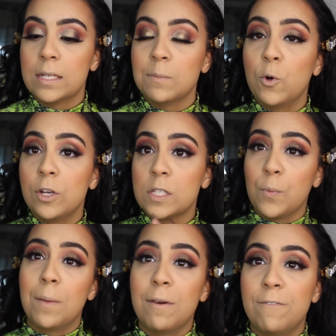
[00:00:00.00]
Next, I'm going to
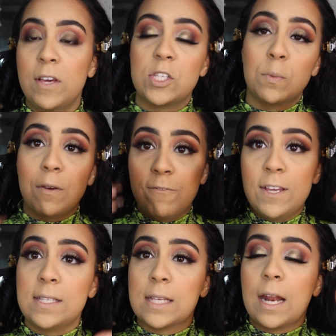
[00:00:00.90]
spray my face so my
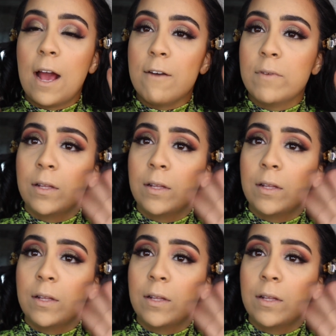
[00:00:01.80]
face can have